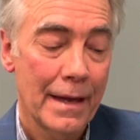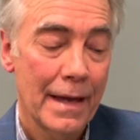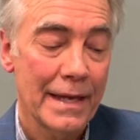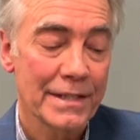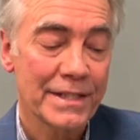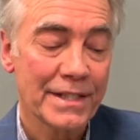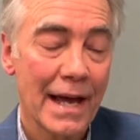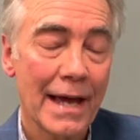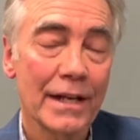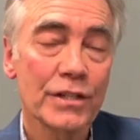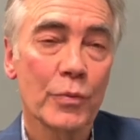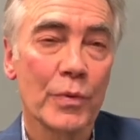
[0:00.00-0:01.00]
His
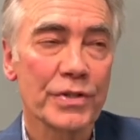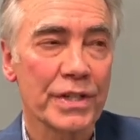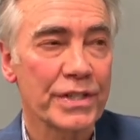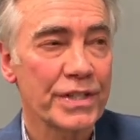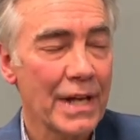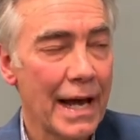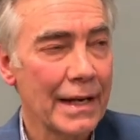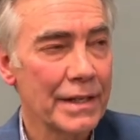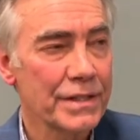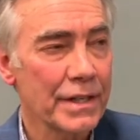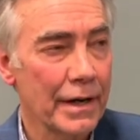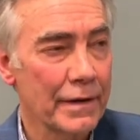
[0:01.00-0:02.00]
silence was a
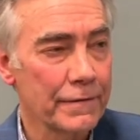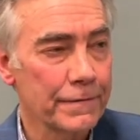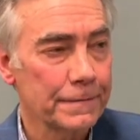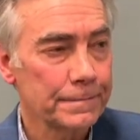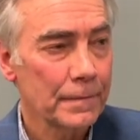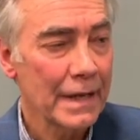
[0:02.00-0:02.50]
silence of